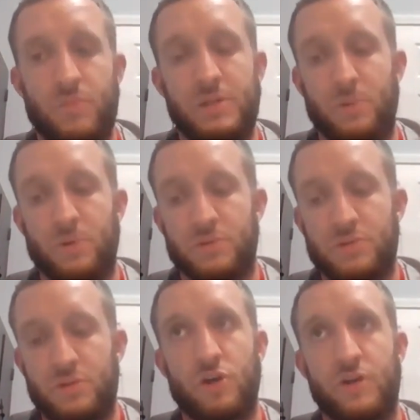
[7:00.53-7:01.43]
people are
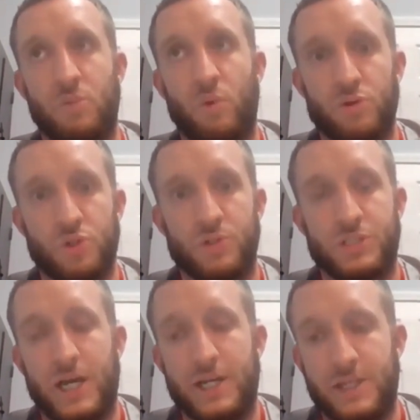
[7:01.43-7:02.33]
turning more towards
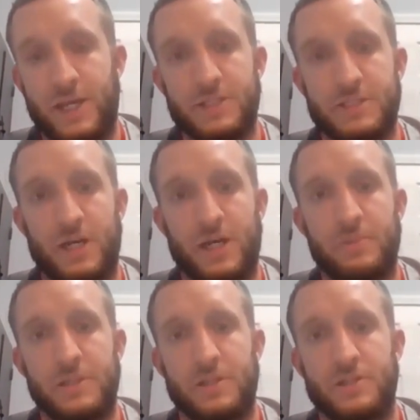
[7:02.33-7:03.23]
the ITAD
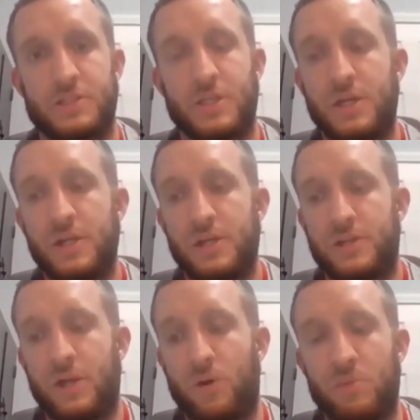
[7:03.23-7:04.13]
side because
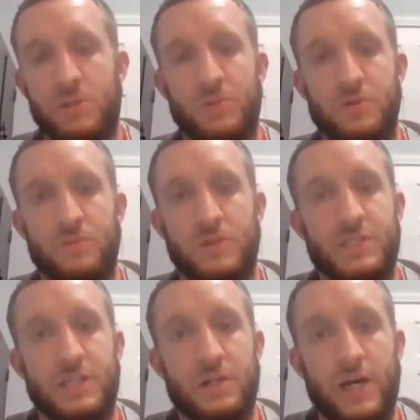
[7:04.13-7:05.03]
they want to be able to
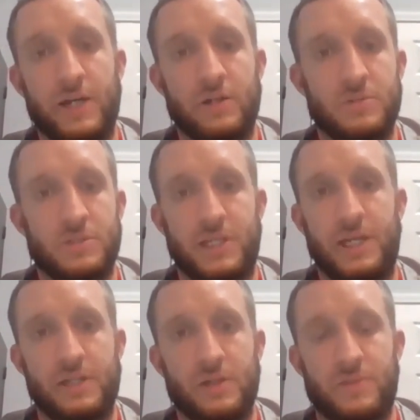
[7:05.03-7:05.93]
resell items.
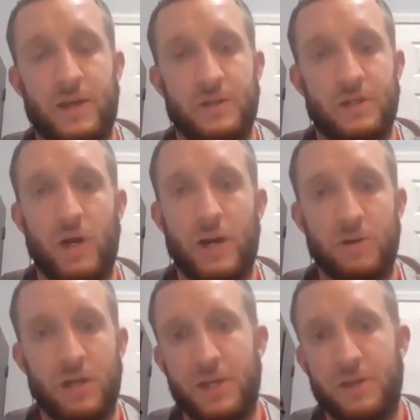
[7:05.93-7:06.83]
Again, it comes down to like, why
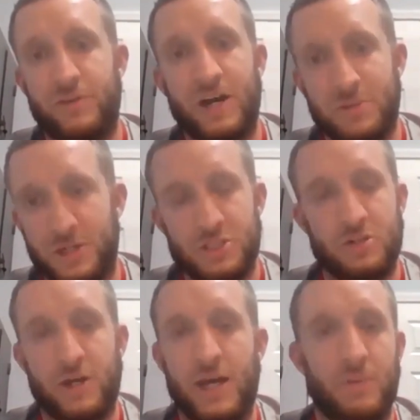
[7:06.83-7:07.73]
would I $5
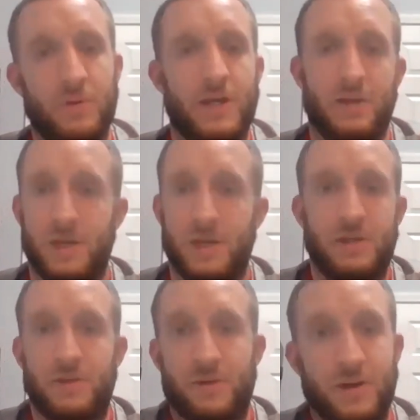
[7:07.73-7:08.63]
scrap when I can make
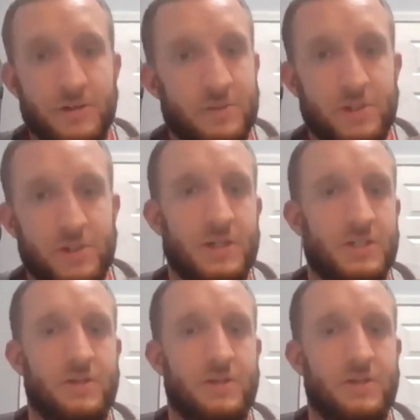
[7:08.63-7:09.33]
$100?